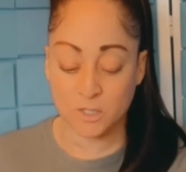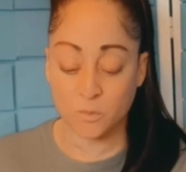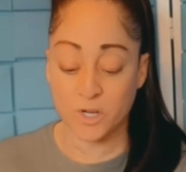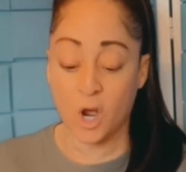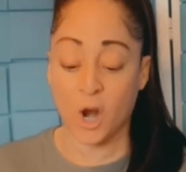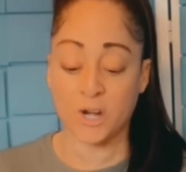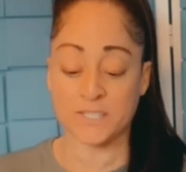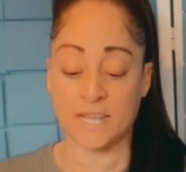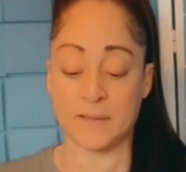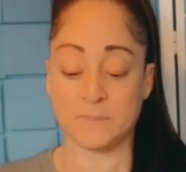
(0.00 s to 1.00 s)
when
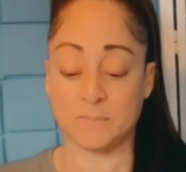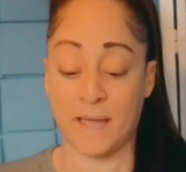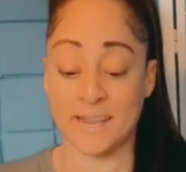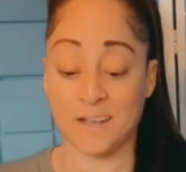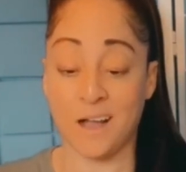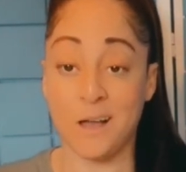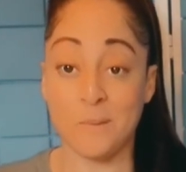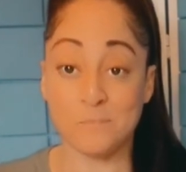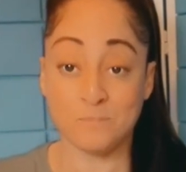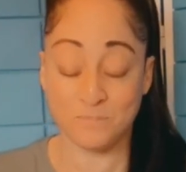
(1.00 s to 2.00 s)
hard times might
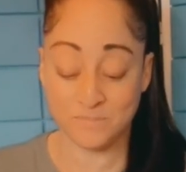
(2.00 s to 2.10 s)
come.